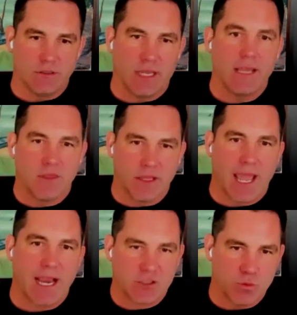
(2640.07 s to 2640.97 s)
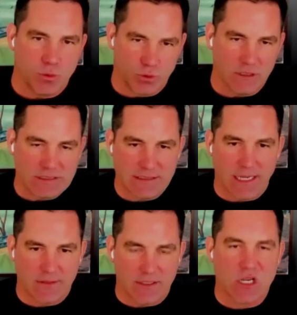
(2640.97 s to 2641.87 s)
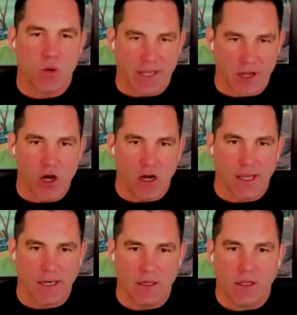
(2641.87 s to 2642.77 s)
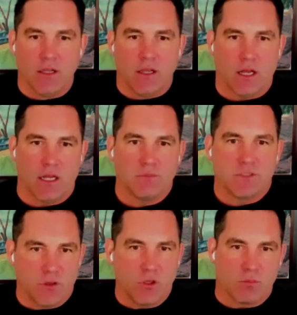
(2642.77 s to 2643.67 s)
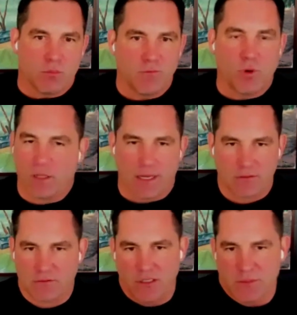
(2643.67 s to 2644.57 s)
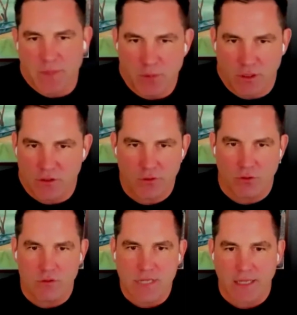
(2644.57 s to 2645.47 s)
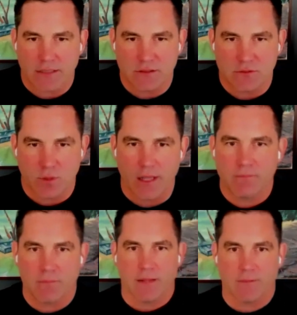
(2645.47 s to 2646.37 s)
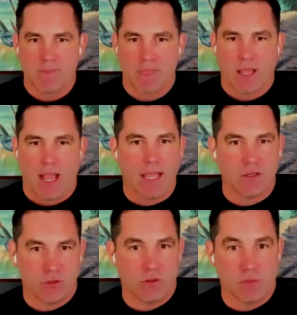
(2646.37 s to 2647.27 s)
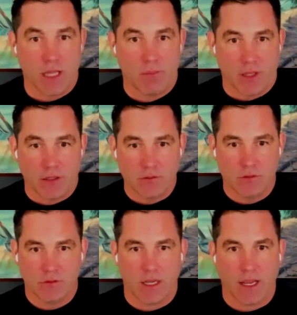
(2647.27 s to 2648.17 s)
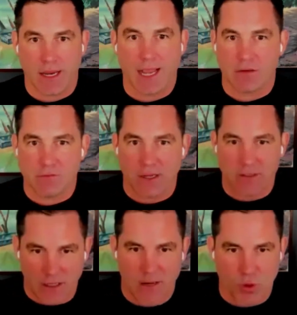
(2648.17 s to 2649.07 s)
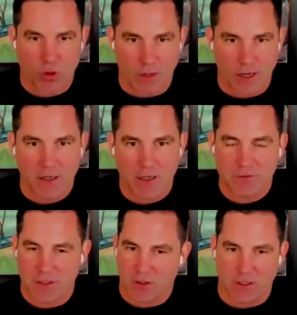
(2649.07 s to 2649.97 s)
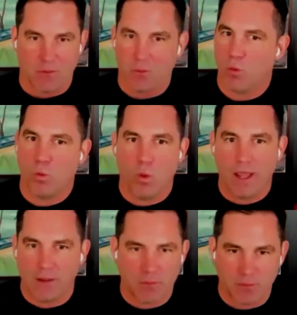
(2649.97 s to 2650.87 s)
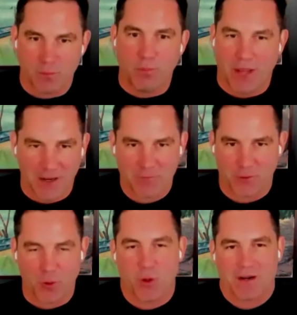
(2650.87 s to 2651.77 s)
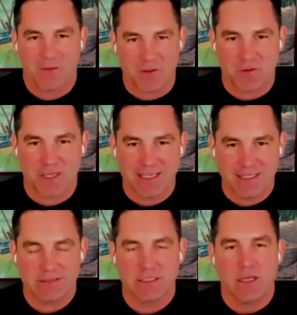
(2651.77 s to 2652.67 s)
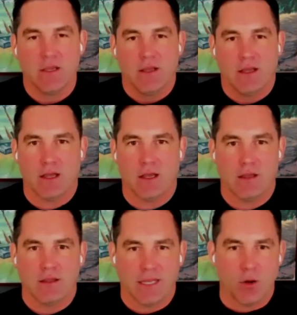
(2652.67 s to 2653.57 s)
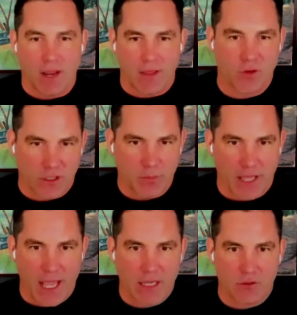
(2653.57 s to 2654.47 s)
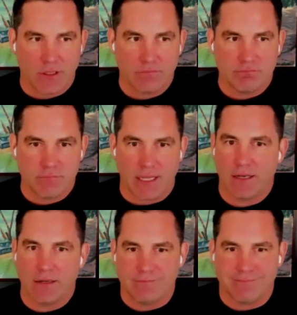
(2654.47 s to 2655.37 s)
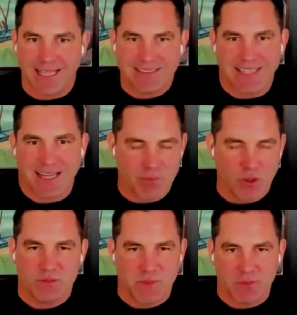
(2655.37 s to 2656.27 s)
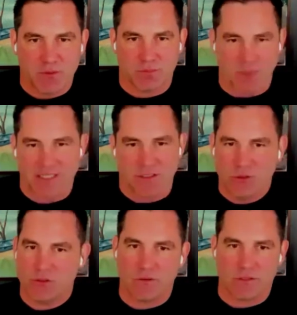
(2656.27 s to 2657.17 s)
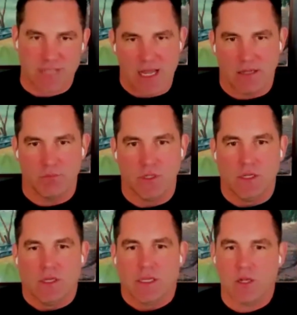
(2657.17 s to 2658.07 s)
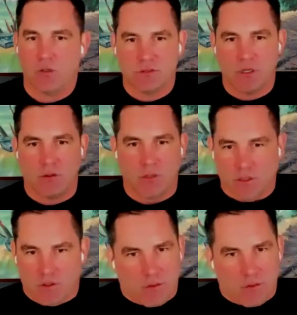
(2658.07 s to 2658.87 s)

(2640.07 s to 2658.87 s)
in in the actual real estate that's going on um, so that you can move forward. Like tons of people can do their own taxes, right? Like I can do them a lot better. I, I can find a lot more write offs that are going to way pay for whatever the fee is, uh, you know, and they're going to be accurate. And that's not most people's best use of their time. No, you know, so